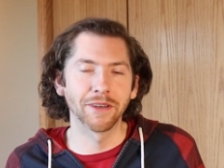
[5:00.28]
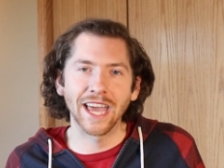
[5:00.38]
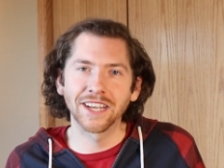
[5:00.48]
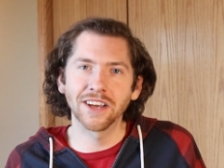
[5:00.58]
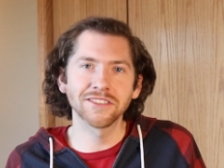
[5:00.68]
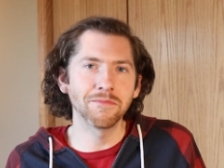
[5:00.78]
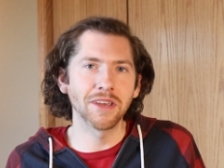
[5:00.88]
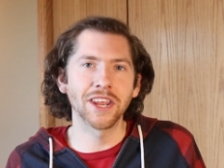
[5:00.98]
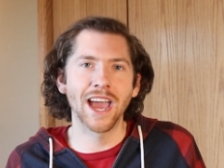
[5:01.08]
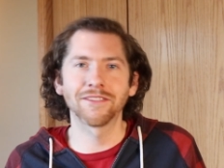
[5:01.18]
but that doesn't
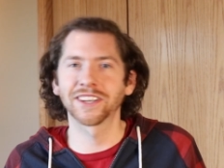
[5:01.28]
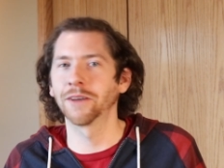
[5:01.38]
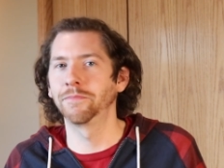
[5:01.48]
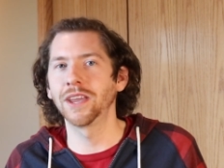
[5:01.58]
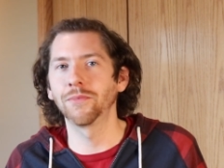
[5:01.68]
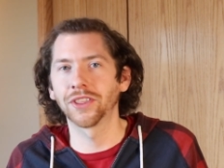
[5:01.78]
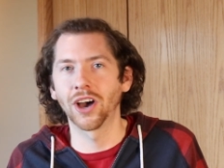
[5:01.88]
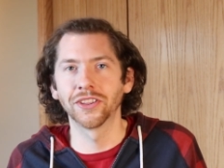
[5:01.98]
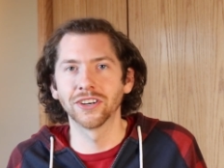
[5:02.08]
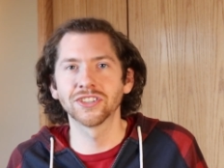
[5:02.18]
mean you have to compete with
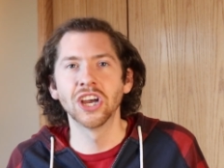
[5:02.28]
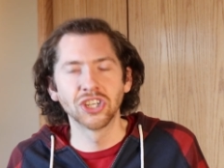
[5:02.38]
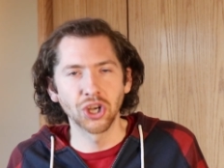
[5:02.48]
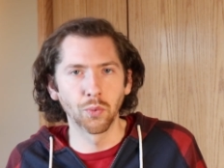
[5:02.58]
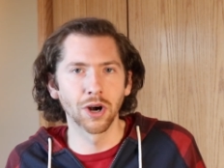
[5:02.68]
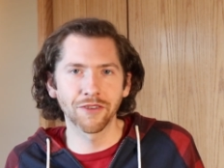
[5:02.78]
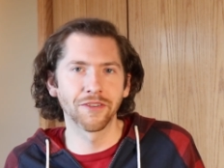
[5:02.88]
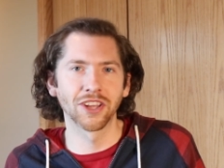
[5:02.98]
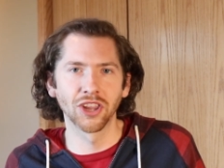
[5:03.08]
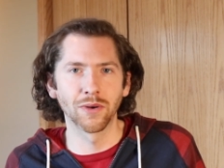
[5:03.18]
others to work
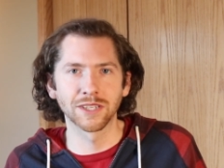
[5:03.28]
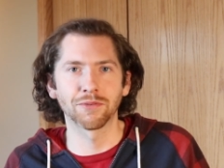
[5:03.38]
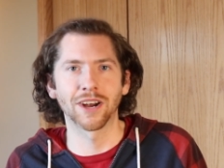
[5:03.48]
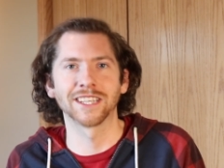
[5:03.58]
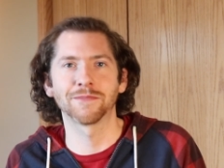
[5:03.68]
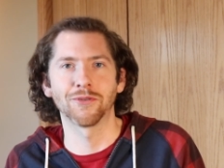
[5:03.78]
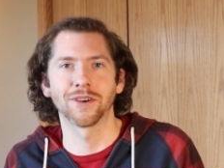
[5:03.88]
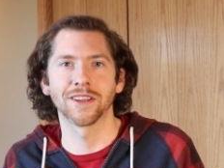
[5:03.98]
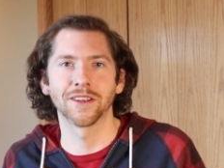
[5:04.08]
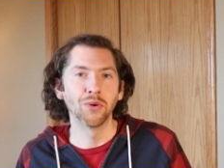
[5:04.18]
for the lowest price
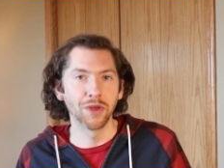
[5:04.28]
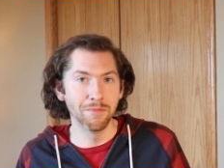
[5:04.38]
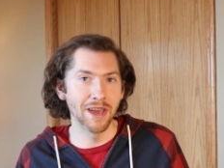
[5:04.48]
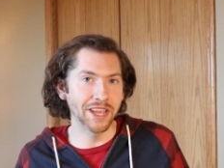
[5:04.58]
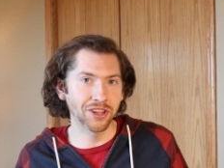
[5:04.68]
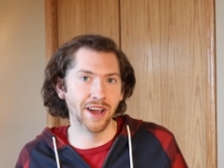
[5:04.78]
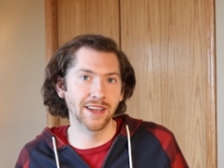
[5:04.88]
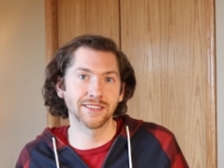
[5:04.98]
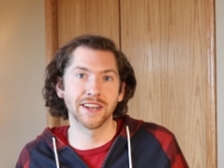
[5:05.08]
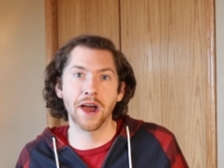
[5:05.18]
point. With many
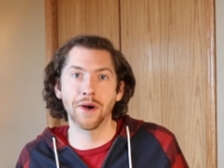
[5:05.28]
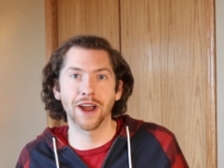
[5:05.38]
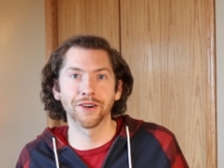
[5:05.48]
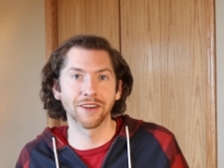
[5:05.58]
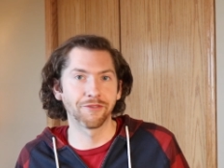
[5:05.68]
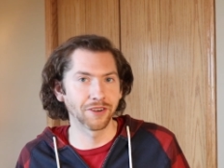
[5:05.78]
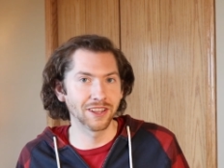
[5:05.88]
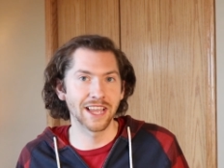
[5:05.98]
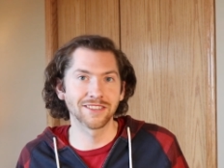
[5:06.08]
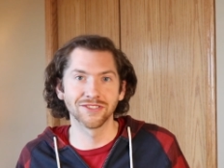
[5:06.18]
clients now hiring
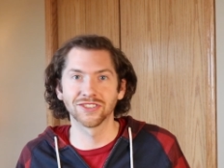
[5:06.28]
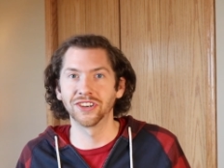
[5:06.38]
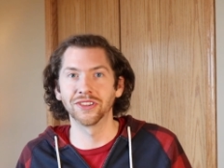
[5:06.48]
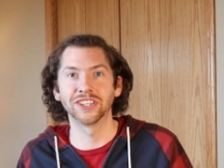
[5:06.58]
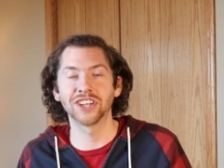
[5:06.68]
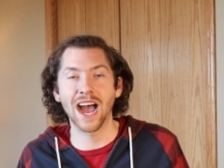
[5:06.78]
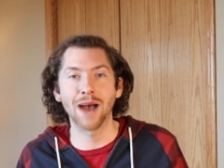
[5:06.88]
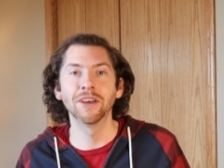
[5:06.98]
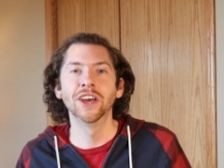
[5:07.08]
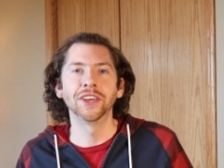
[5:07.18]
freelancers to do the
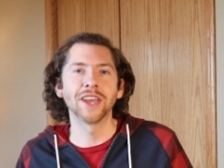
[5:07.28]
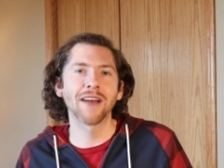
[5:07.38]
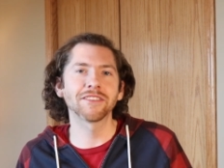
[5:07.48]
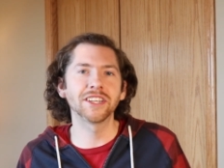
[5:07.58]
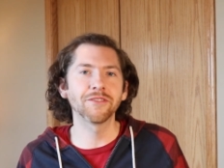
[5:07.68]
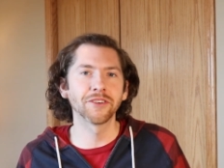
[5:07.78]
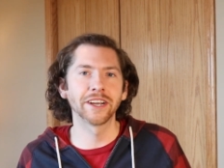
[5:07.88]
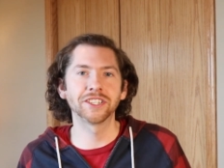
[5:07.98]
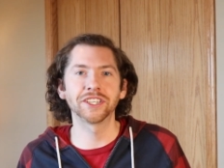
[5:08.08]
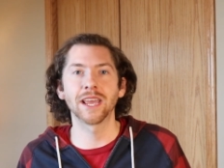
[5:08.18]
job, you have to
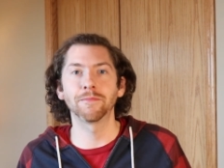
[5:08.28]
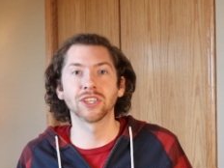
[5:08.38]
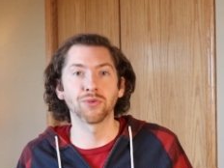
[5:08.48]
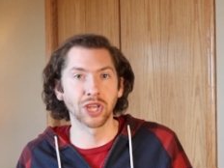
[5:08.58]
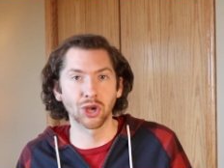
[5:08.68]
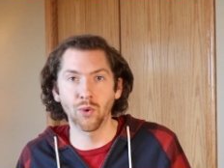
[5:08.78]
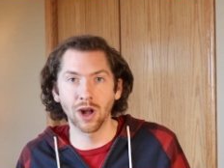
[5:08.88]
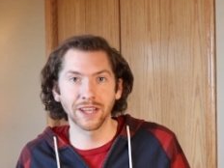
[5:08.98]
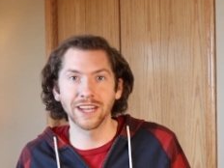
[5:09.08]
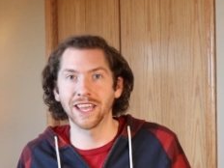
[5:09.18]
differentiate between
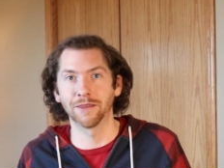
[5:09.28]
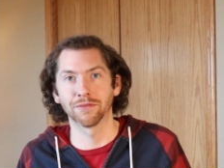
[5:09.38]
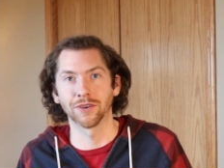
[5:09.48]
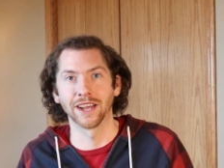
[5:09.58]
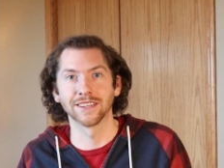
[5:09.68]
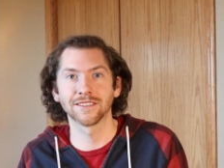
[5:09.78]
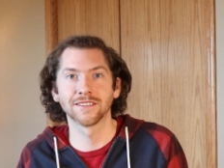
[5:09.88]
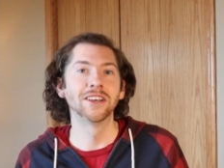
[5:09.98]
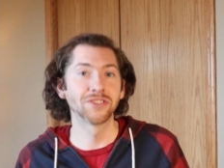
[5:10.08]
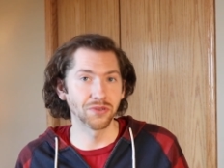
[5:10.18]
quality and
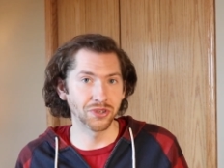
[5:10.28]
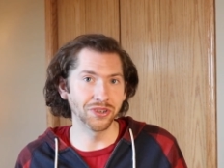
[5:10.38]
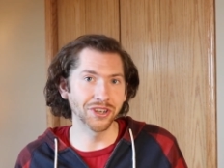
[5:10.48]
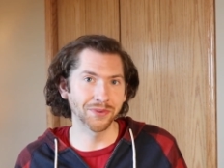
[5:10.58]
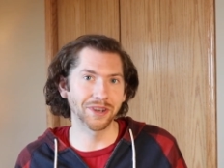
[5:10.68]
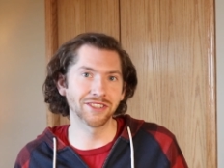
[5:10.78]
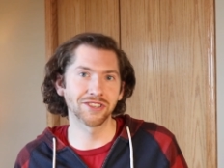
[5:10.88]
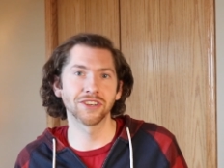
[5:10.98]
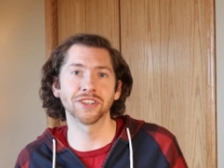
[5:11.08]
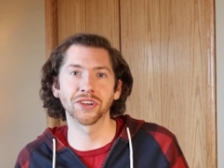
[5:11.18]
price. So do your
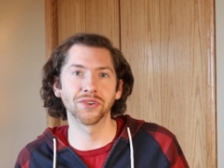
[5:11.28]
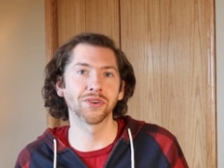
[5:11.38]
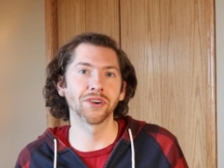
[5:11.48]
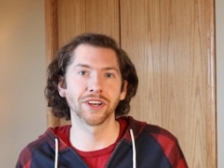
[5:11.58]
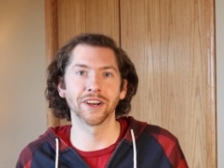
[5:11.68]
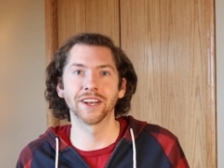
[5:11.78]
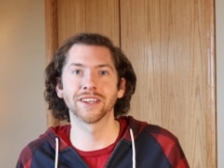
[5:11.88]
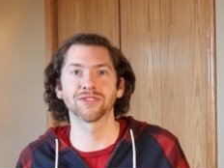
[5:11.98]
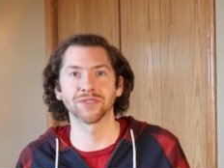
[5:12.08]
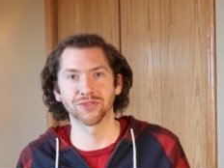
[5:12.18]
research and Google your
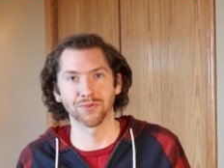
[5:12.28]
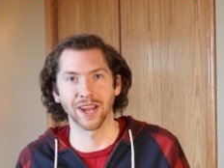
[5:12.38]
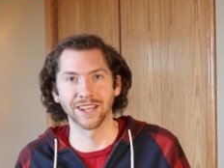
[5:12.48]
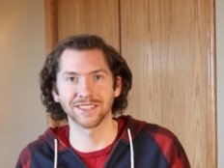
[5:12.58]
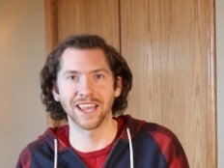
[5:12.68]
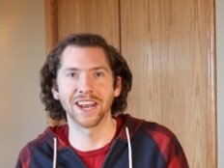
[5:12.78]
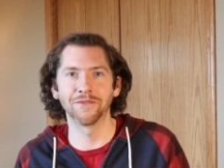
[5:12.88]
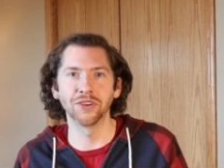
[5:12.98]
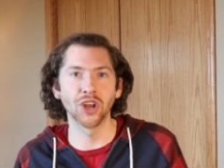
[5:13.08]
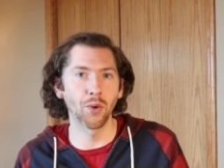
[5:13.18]
industry's rates, and
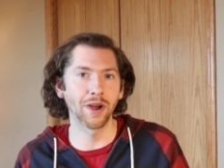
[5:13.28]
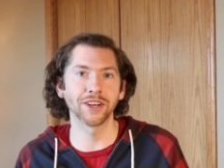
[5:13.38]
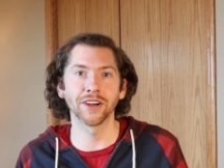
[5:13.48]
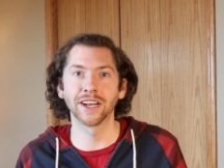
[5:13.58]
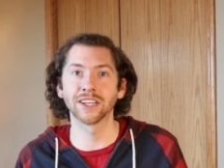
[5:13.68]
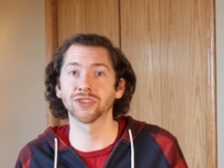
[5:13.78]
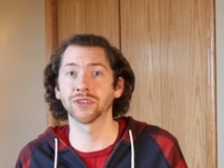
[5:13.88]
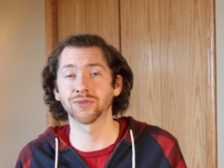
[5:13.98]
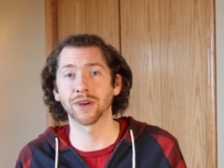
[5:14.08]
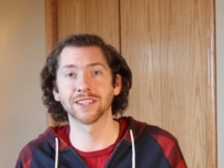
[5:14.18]
if you know what your
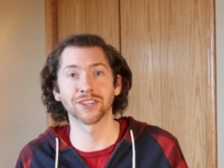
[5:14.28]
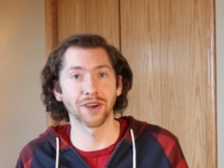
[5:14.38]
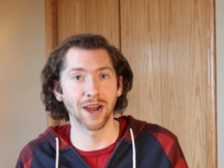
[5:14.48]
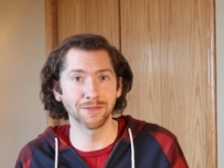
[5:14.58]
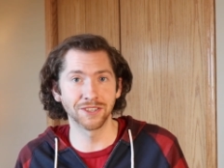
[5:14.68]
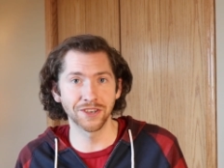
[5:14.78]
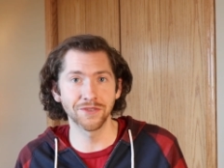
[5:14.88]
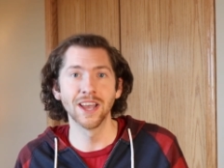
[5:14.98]
industry's rates are up to,